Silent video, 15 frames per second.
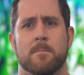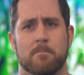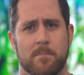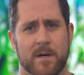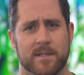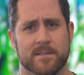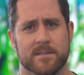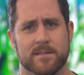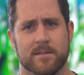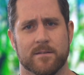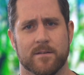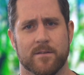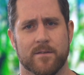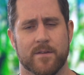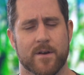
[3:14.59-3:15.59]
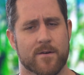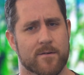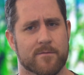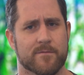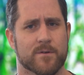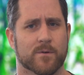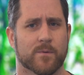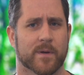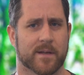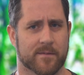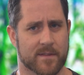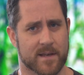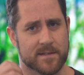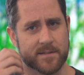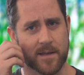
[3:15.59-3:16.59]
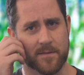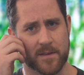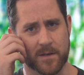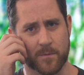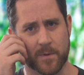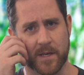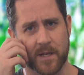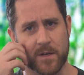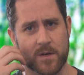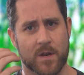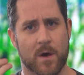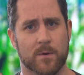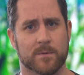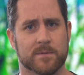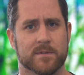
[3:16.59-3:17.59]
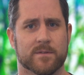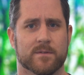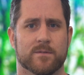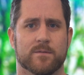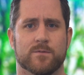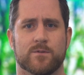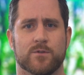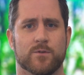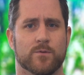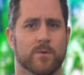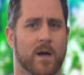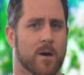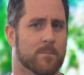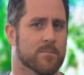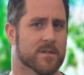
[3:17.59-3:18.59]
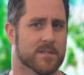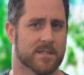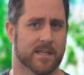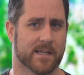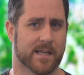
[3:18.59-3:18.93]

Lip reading: But there are a few quick things I think we can note to help bridge the